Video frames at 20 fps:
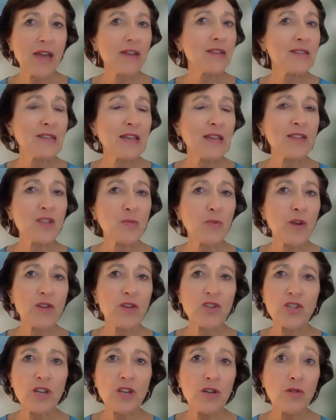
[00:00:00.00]
excel
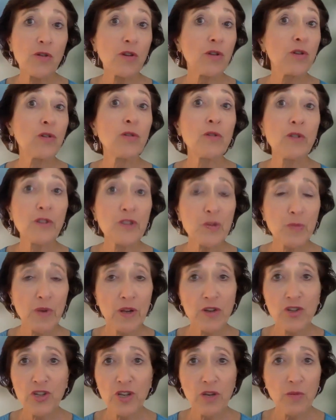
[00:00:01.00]
spreadsheet or a google
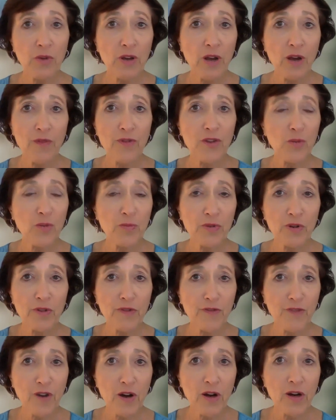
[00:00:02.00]
spreadsheet whatever you
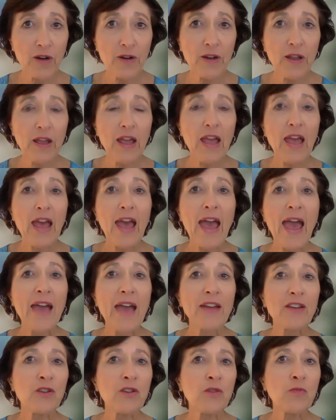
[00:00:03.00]
prefer
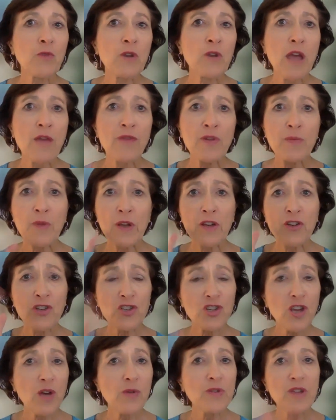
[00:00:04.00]
and when everybody
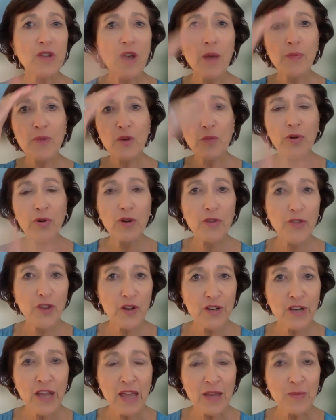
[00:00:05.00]
shows up you put
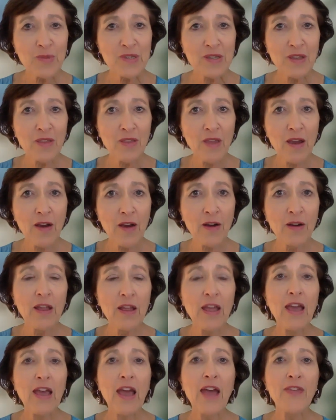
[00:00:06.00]
their names in there
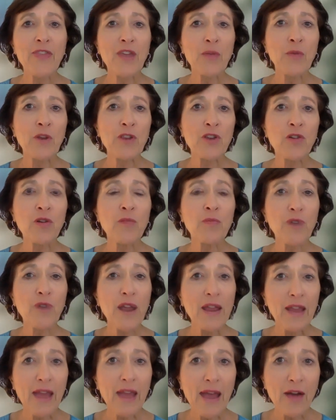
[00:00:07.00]
and then when you're in
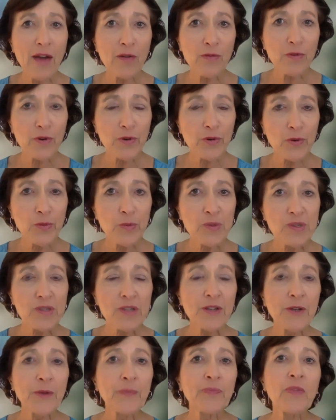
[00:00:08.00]
breakout rooms
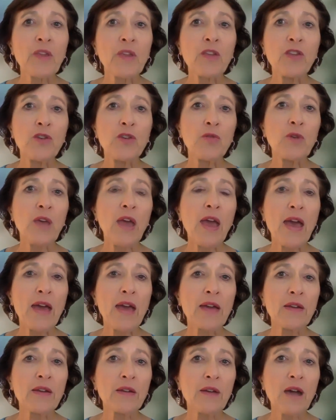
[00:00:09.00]
you
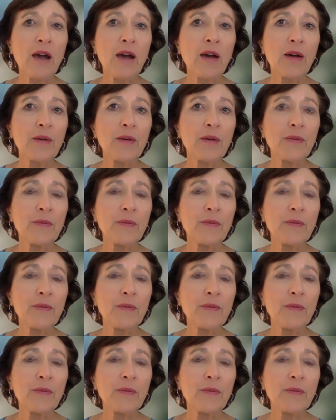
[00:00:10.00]
can uh,